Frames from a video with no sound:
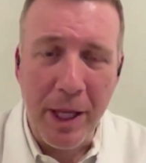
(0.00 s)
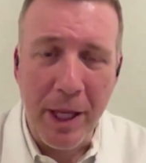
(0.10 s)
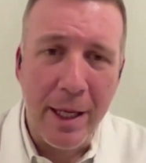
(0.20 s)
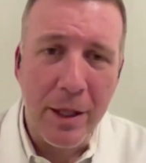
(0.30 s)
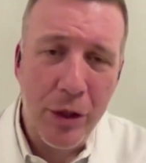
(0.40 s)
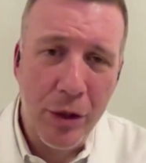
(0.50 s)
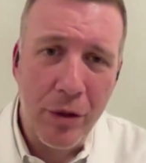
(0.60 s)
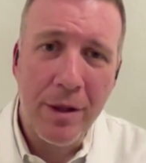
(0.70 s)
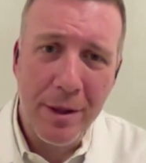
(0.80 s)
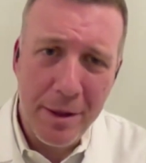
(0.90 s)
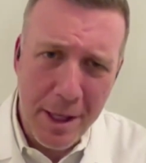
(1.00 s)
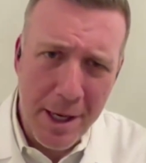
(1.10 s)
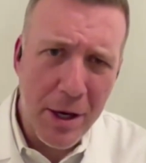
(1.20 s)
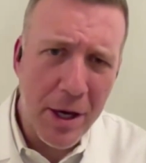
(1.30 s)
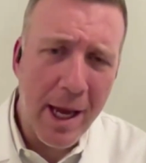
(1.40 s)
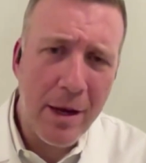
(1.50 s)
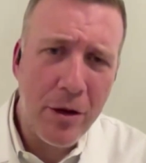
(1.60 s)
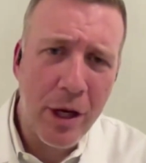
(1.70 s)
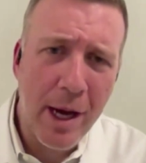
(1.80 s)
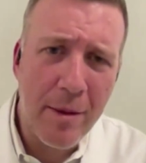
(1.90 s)
bit of that. So yeah,
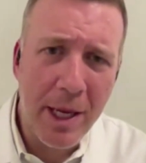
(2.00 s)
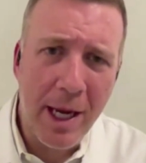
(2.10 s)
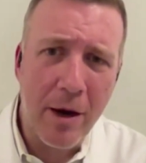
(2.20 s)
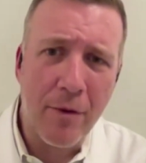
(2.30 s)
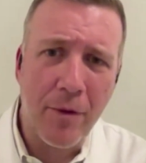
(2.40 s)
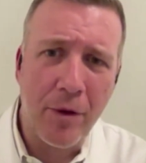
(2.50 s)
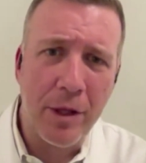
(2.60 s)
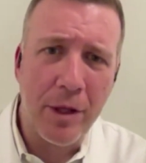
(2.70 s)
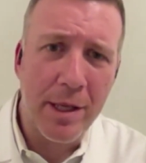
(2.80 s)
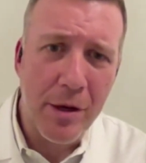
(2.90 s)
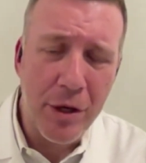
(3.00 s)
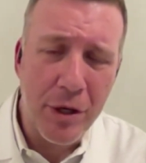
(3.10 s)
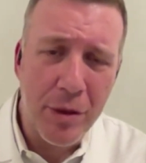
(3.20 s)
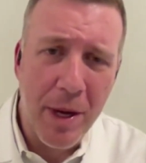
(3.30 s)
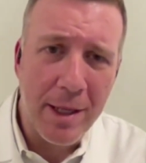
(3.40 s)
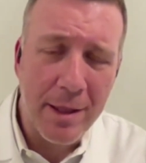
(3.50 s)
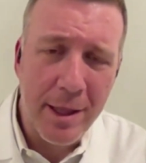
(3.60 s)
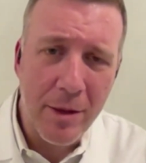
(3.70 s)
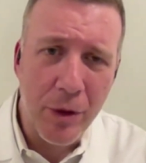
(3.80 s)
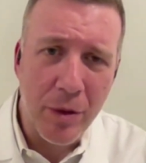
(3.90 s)
again, you got to be careful, as Dr. Deshpande
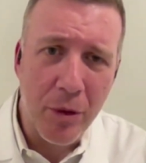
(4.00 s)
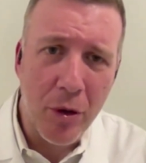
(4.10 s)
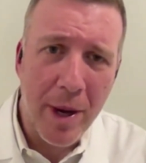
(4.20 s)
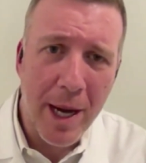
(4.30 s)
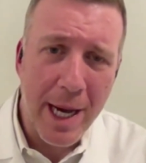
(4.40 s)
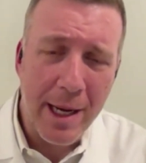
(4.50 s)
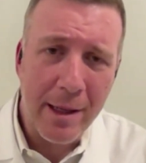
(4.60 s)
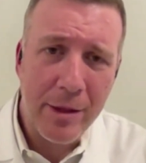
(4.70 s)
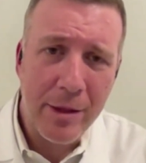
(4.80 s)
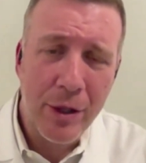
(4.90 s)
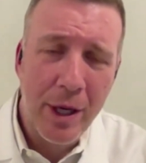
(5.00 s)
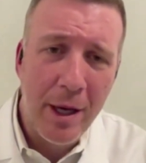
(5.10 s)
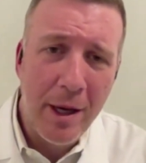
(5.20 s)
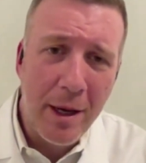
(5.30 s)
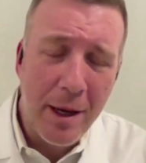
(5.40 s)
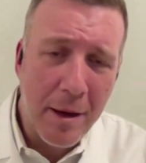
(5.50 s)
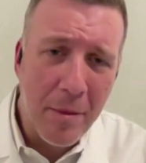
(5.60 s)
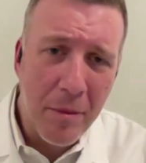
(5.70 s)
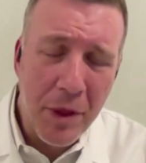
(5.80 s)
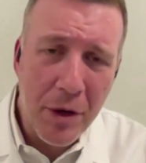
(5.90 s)
said, with the probiotics.
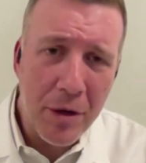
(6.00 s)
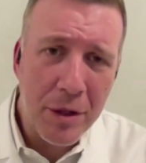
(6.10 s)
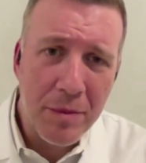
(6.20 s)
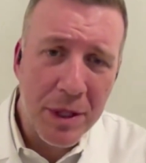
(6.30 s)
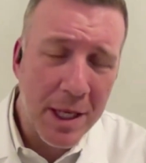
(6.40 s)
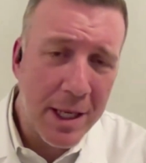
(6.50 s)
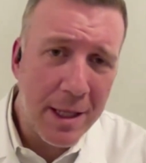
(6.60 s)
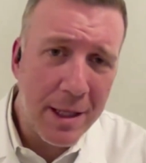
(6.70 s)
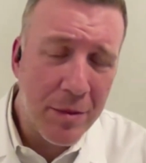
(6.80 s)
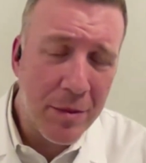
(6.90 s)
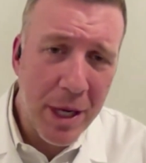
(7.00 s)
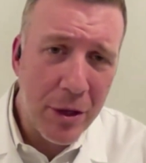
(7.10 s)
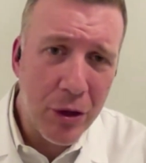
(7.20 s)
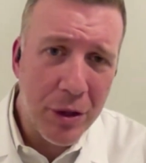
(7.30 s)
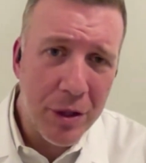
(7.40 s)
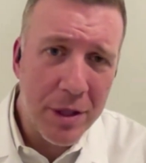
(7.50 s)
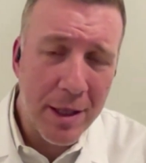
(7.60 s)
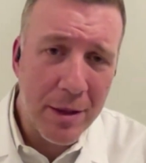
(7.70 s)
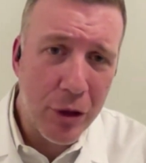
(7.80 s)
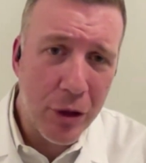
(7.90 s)
There are some studies in patients that